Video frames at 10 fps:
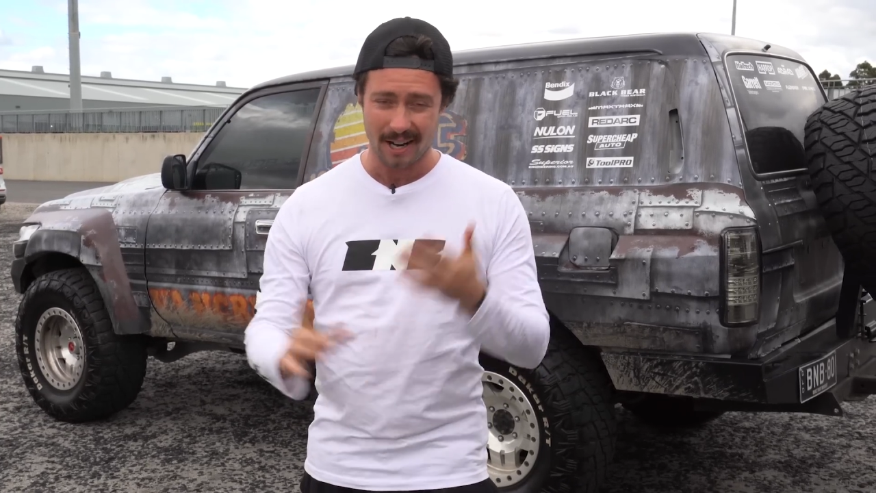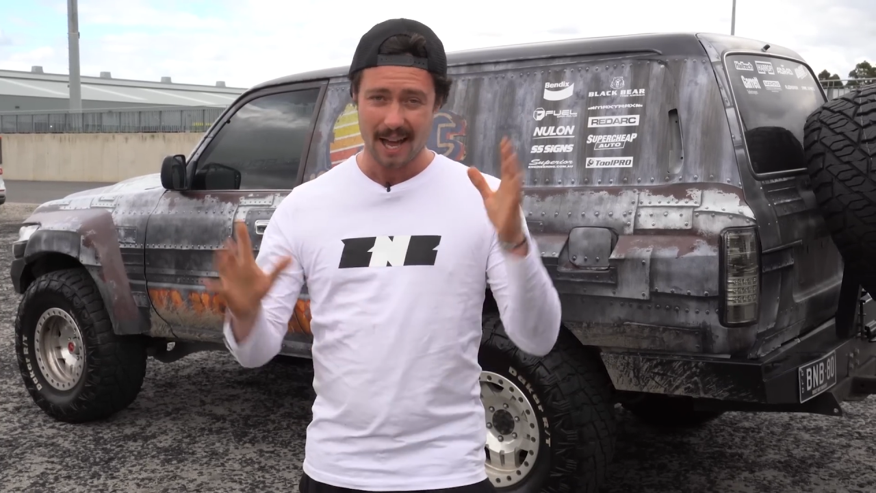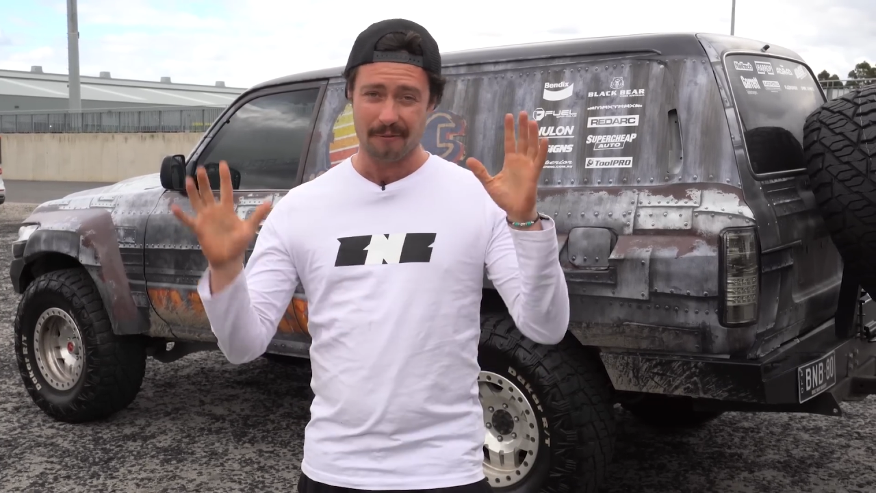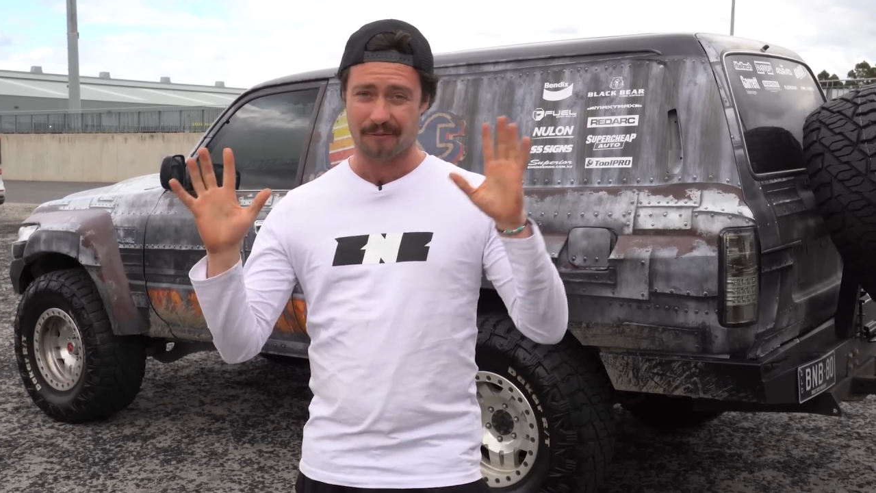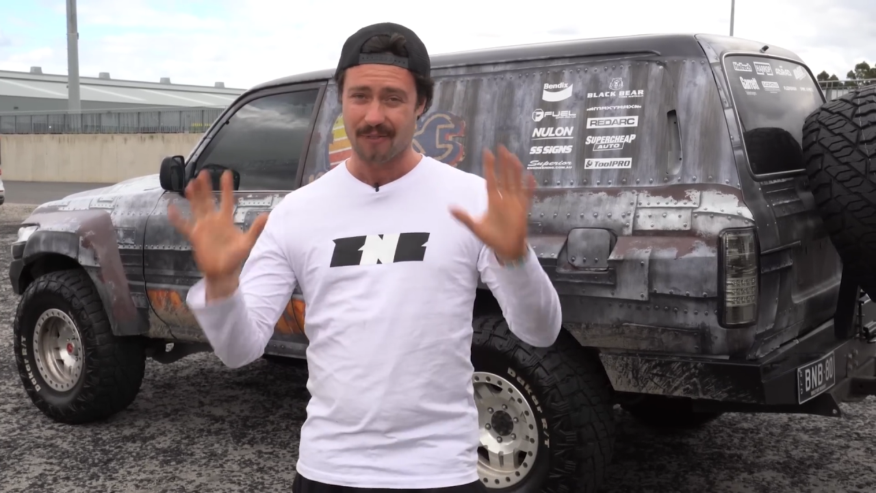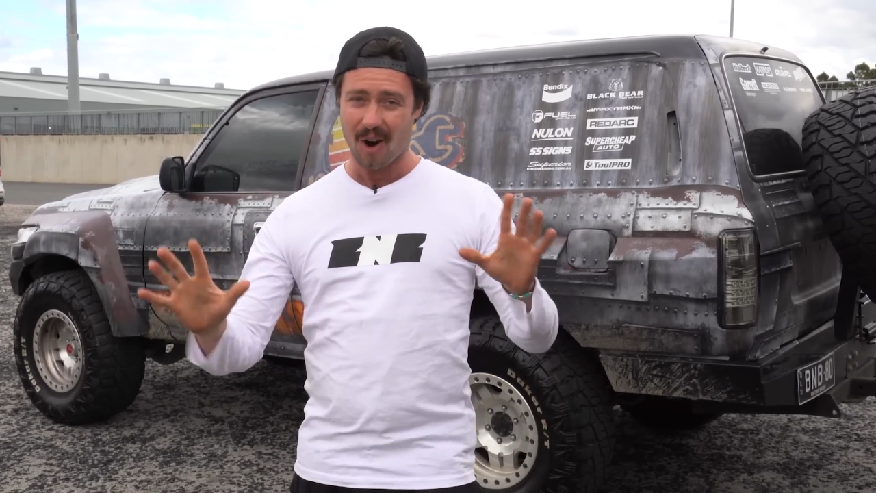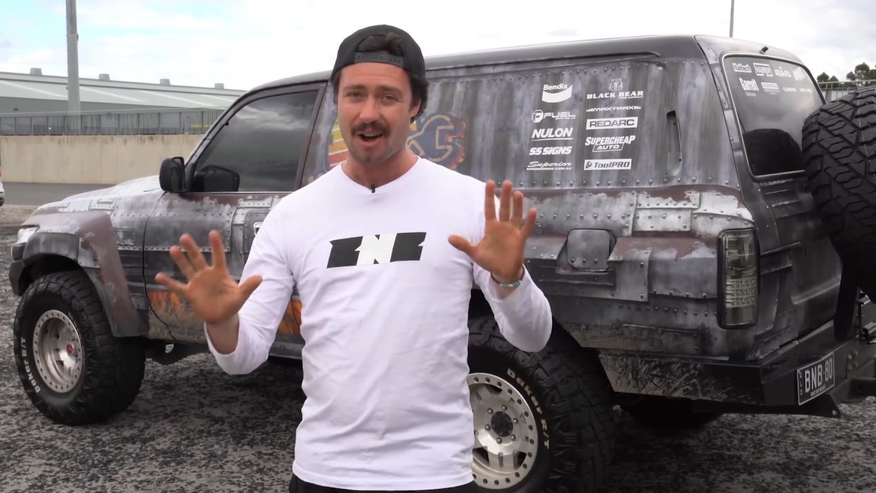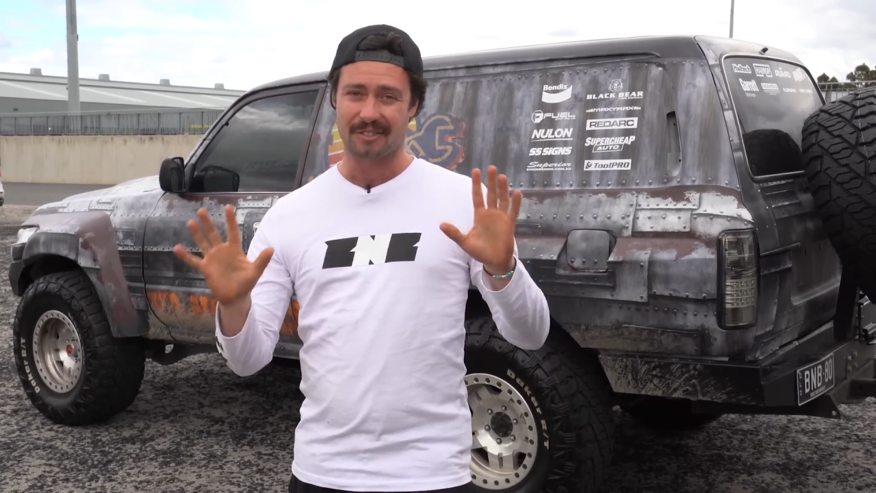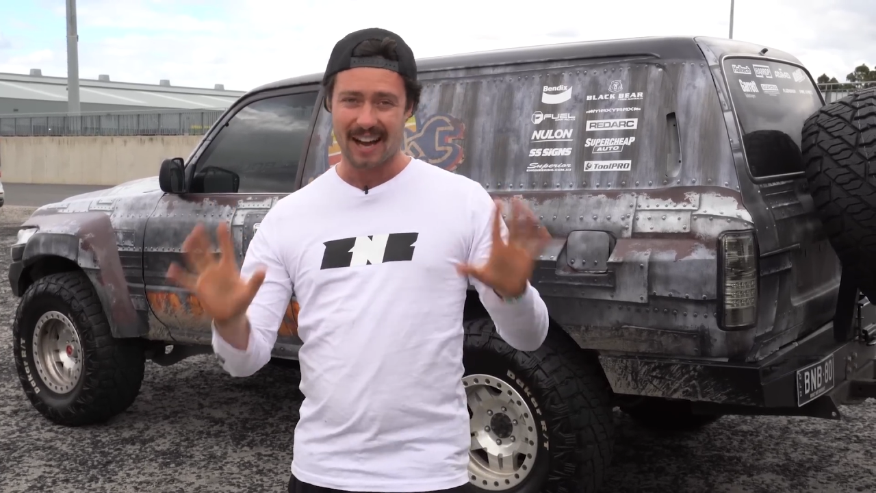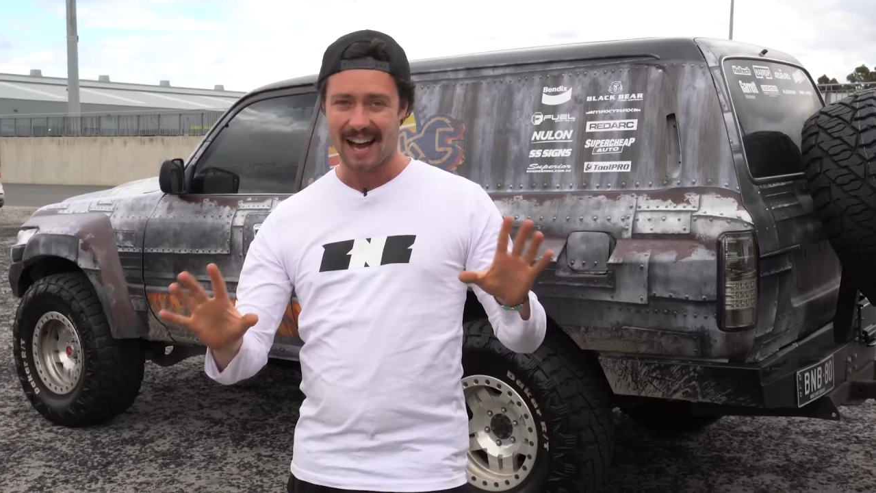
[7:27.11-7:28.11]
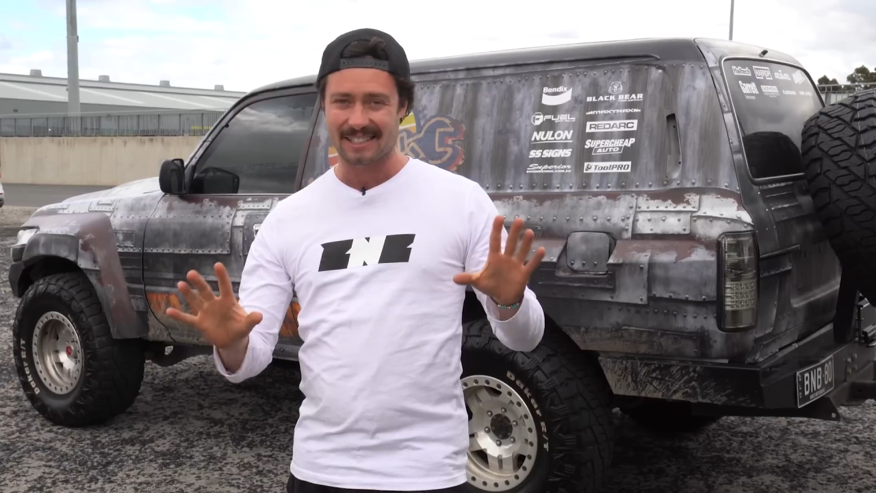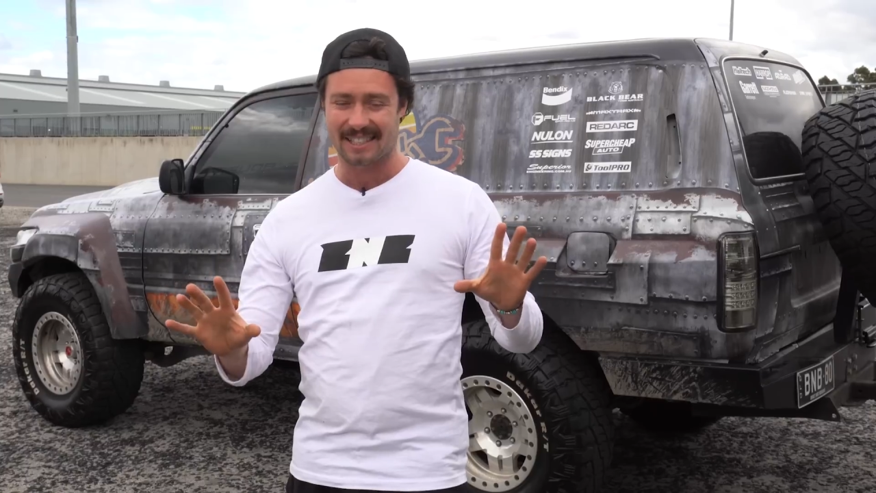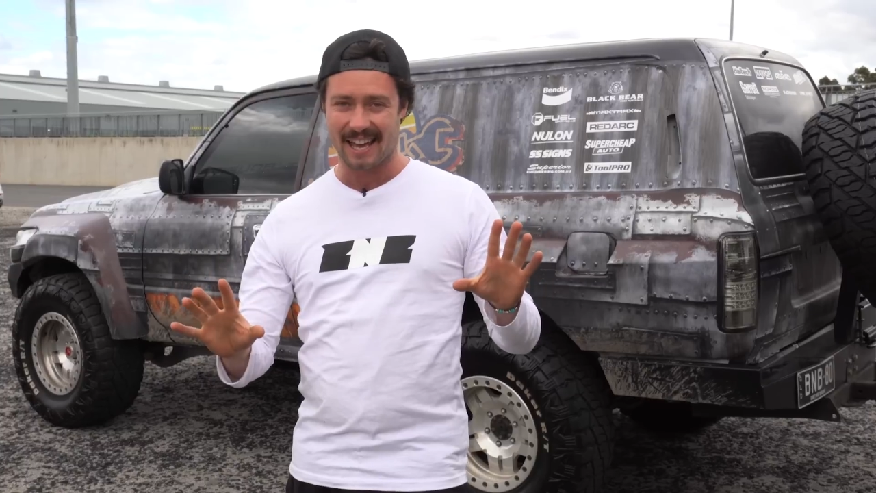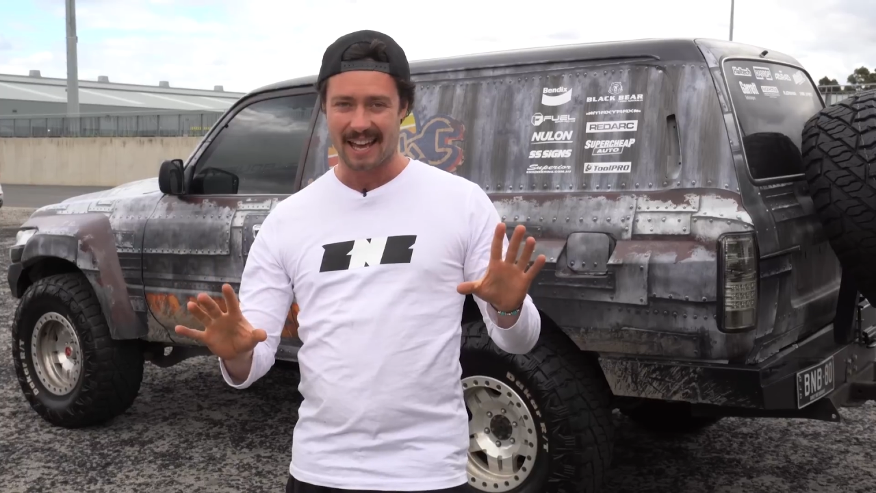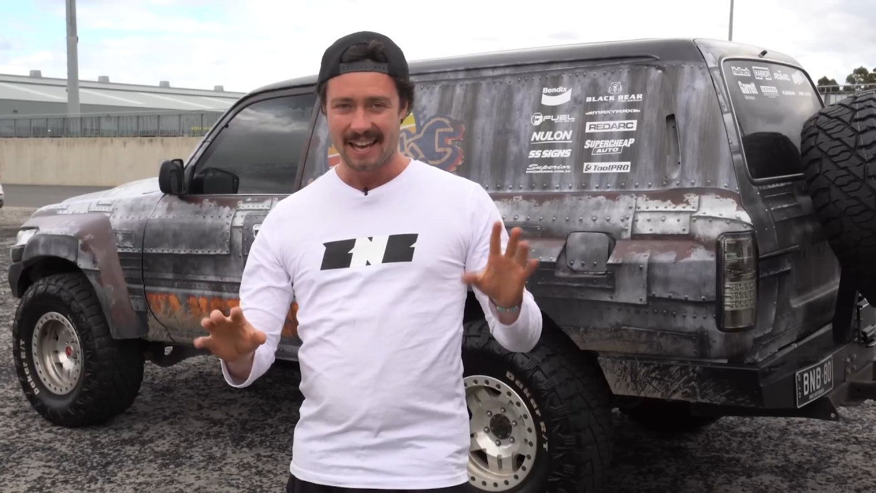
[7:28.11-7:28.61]
I'm going to have 5 cars
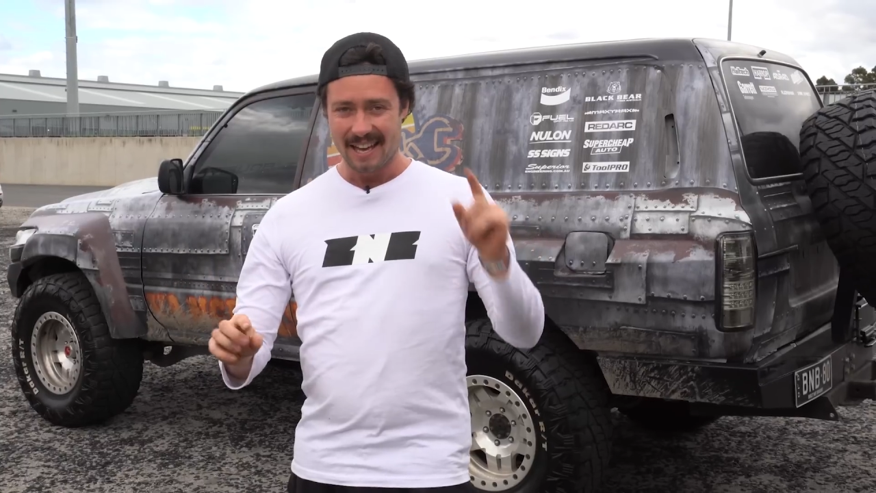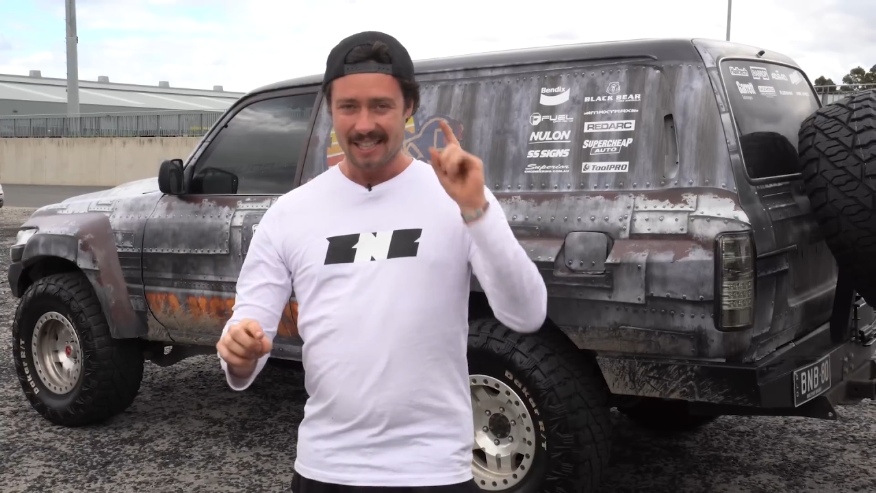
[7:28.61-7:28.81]
there.